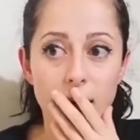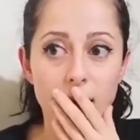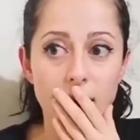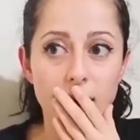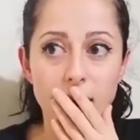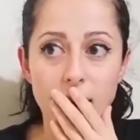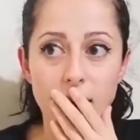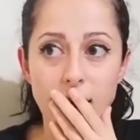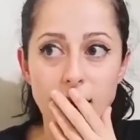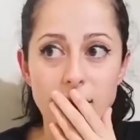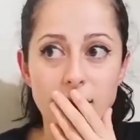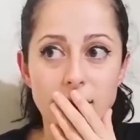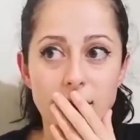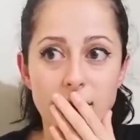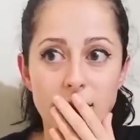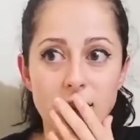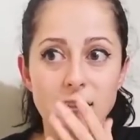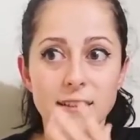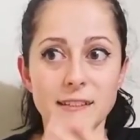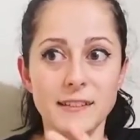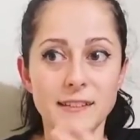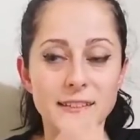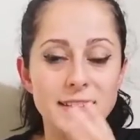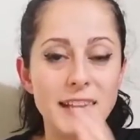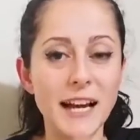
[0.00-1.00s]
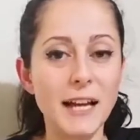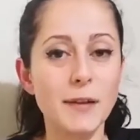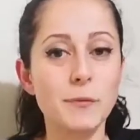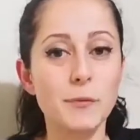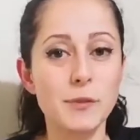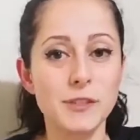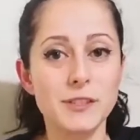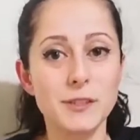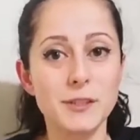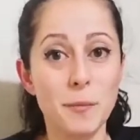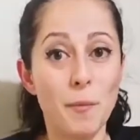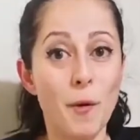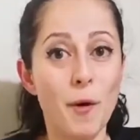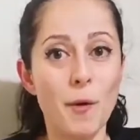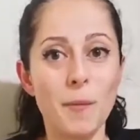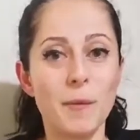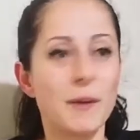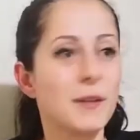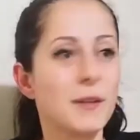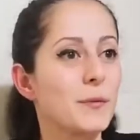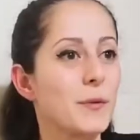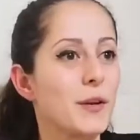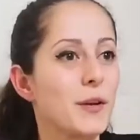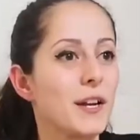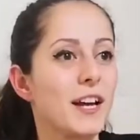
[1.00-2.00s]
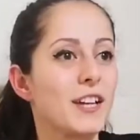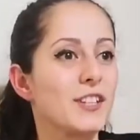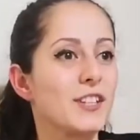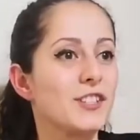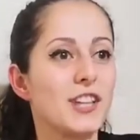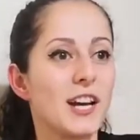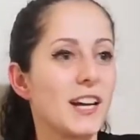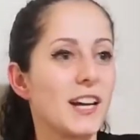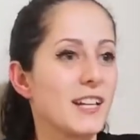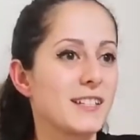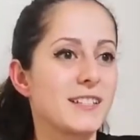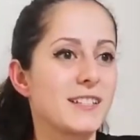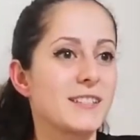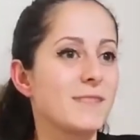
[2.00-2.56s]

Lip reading: And that was the moment when I just,